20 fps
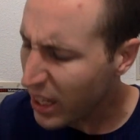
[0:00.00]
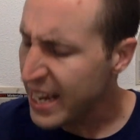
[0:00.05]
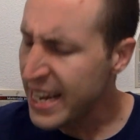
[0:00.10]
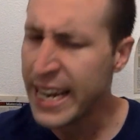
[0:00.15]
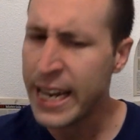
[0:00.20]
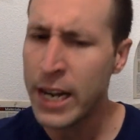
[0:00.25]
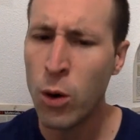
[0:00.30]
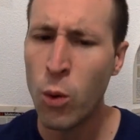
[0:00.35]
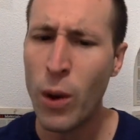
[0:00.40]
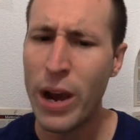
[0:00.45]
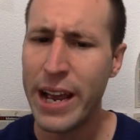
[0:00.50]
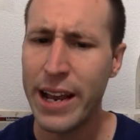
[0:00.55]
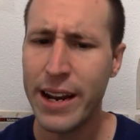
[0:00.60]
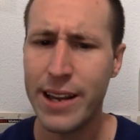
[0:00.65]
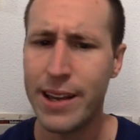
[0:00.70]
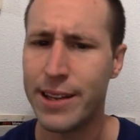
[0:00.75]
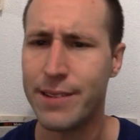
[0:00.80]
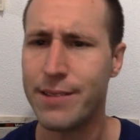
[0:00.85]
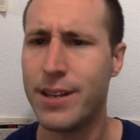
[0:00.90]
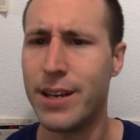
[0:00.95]
in a way
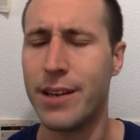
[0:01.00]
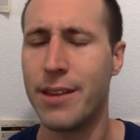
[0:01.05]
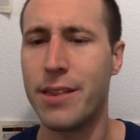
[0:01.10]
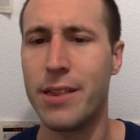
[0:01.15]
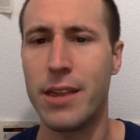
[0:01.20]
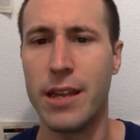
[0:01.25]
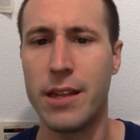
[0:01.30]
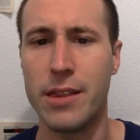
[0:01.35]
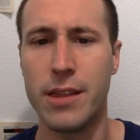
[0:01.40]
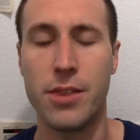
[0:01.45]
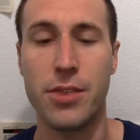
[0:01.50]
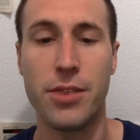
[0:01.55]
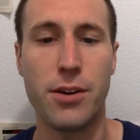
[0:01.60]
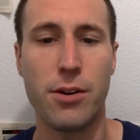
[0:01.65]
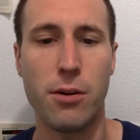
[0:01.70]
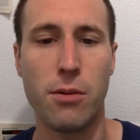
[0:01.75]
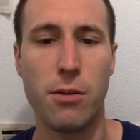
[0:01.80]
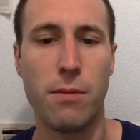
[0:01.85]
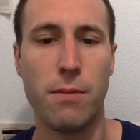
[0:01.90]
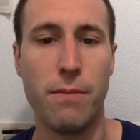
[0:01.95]
to think that
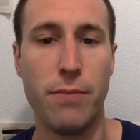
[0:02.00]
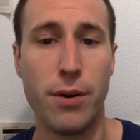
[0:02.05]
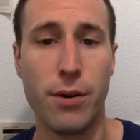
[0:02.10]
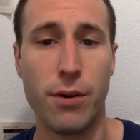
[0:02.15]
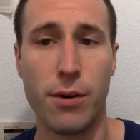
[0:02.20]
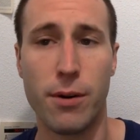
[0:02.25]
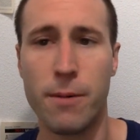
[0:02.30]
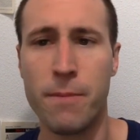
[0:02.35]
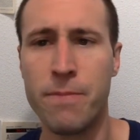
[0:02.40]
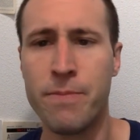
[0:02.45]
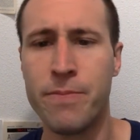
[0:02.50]
they're